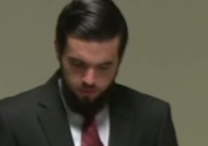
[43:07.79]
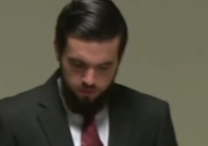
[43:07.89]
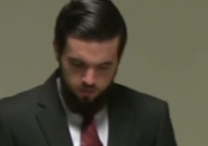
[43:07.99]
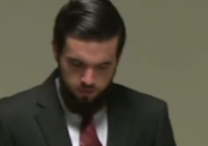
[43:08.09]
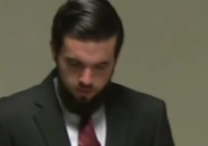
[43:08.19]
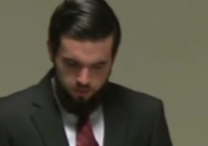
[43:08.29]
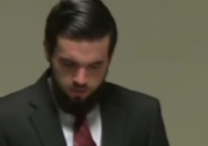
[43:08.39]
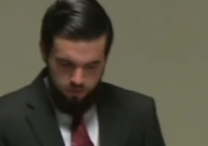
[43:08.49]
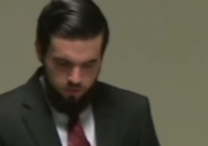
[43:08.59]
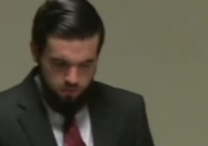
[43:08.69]

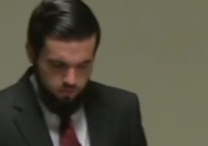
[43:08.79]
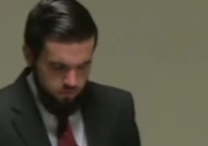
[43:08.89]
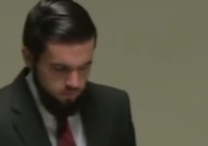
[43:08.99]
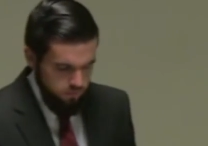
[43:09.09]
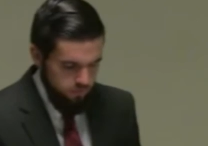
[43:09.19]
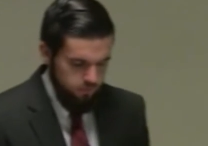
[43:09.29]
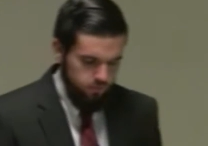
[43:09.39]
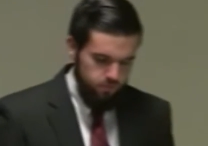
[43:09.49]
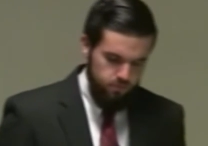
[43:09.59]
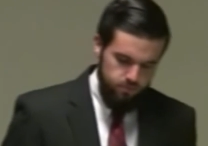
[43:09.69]

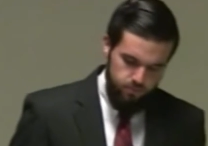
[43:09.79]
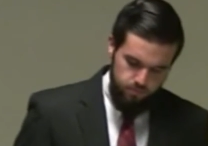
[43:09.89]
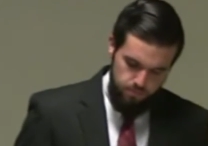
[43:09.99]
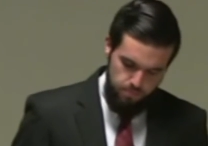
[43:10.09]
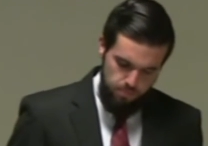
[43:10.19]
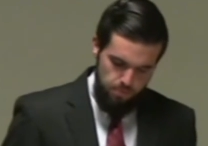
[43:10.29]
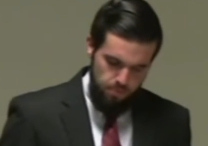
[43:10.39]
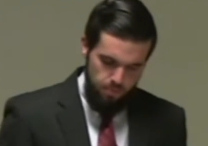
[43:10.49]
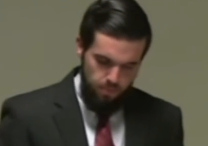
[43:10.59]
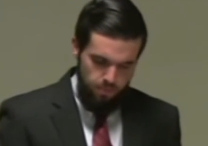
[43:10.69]

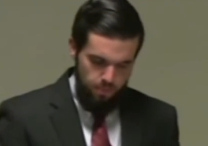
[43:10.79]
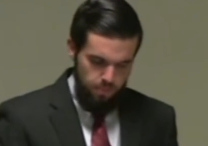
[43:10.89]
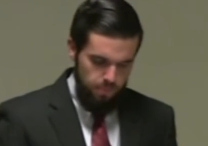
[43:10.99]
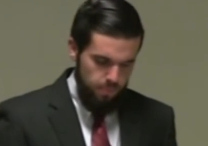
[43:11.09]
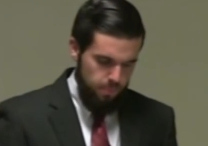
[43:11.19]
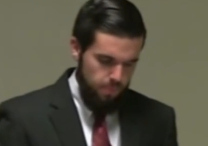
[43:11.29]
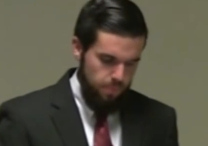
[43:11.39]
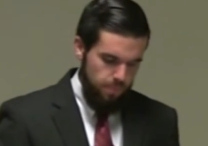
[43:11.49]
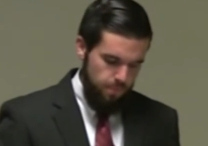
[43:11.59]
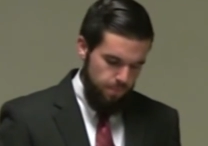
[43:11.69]

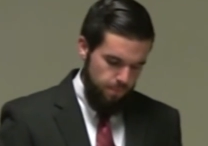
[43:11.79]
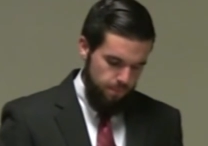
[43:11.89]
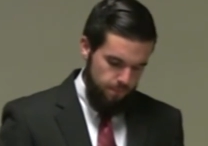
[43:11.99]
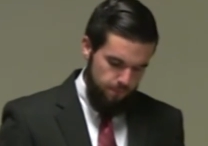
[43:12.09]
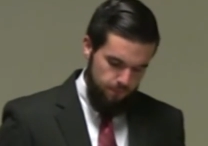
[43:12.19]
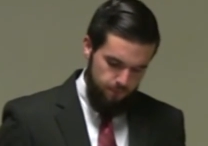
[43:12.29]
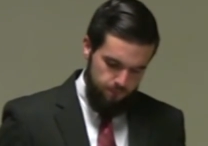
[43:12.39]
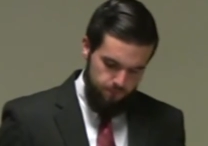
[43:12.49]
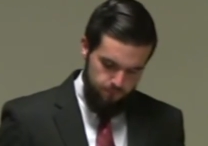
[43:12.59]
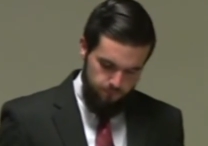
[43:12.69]

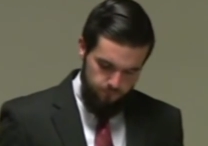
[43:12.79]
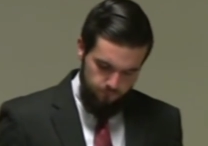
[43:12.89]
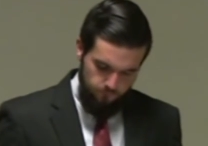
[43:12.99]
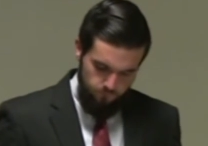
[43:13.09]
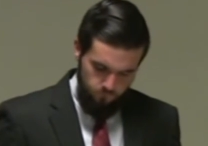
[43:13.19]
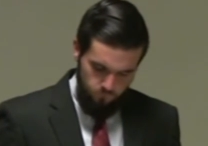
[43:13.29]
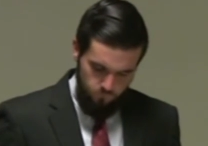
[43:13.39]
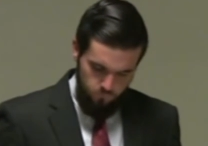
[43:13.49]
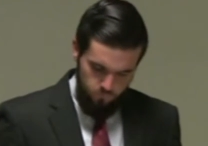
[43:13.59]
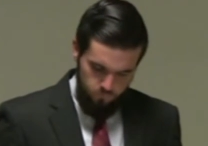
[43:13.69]

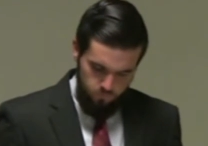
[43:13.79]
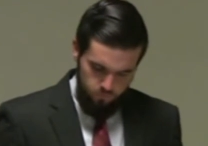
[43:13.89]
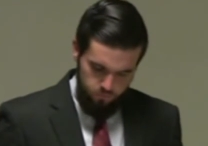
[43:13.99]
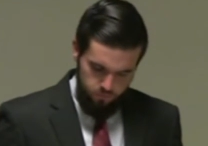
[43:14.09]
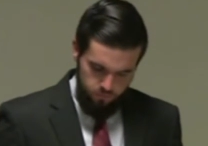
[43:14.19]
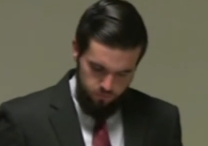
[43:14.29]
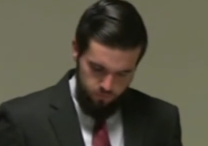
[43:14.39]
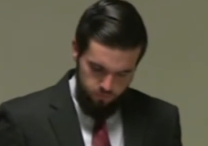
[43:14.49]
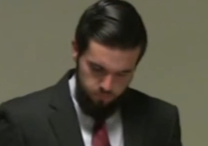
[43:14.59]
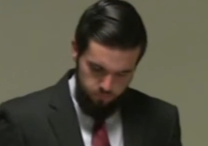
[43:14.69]

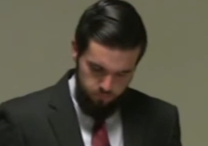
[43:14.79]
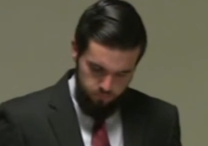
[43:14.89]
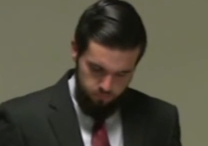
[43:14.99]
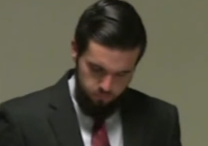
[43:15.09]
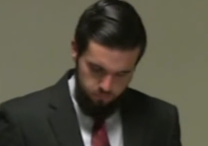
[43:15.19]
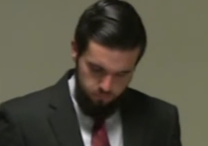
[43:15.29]
Nothing is said.